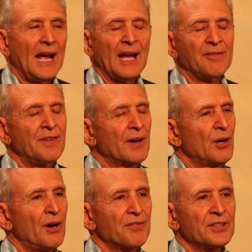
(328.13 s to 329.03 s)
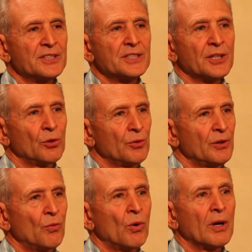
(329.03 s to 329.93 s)
And very often the
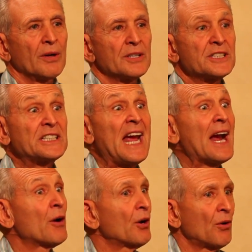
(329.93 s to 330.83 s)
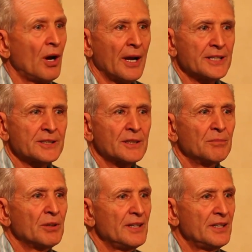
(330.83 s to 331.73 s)
children were terrorized,
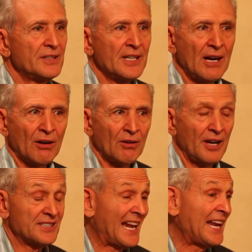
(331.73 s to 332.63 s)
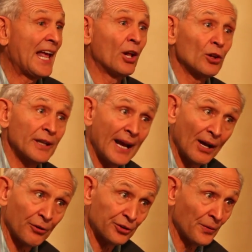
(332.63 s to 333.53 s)
completely terrorized, and held
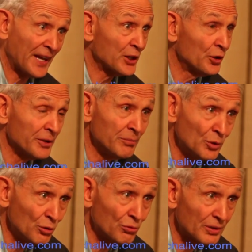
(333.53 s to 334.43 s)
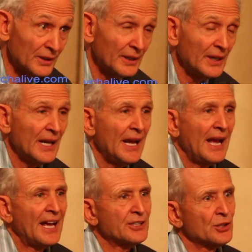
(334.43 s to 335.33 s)
down till they couldn't move.
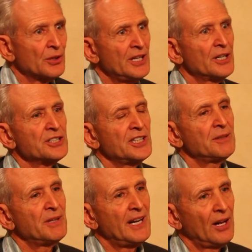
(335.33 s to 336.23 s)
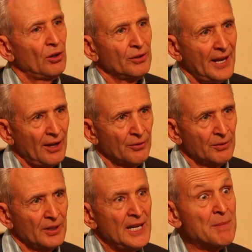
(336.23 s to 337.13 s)
And so here she had been held
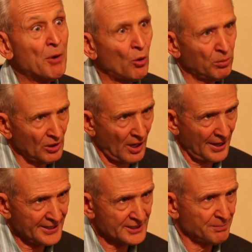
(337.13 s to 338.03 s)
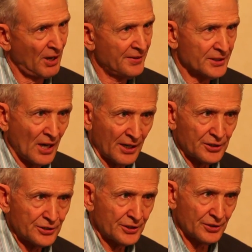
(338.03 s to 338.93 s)
down, immobilized by the
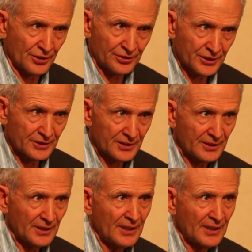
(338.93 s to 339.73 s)
doctors and nurses.